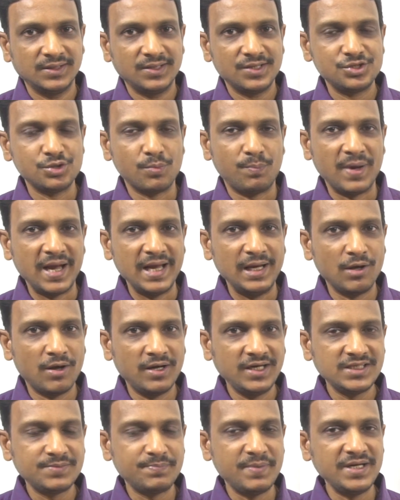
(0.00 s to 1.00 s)
So
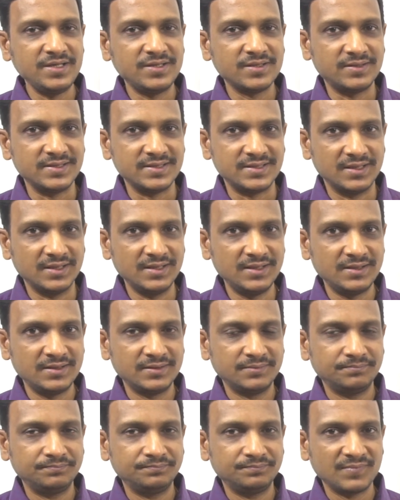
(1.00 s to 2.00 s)
pyloric sphincter is that
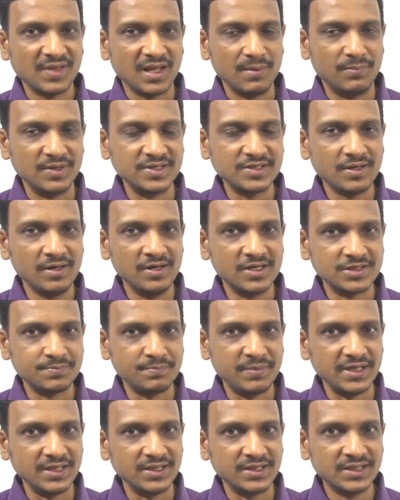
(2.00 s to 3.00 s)
a muscular
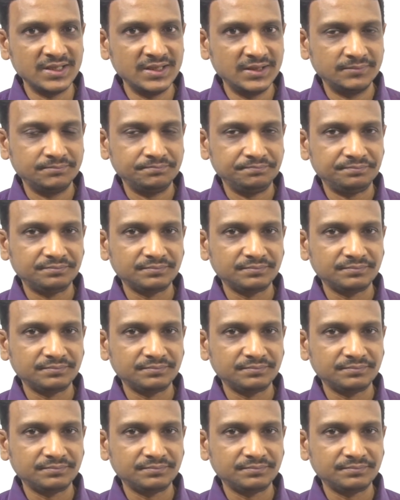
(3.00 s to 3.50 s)
sphincter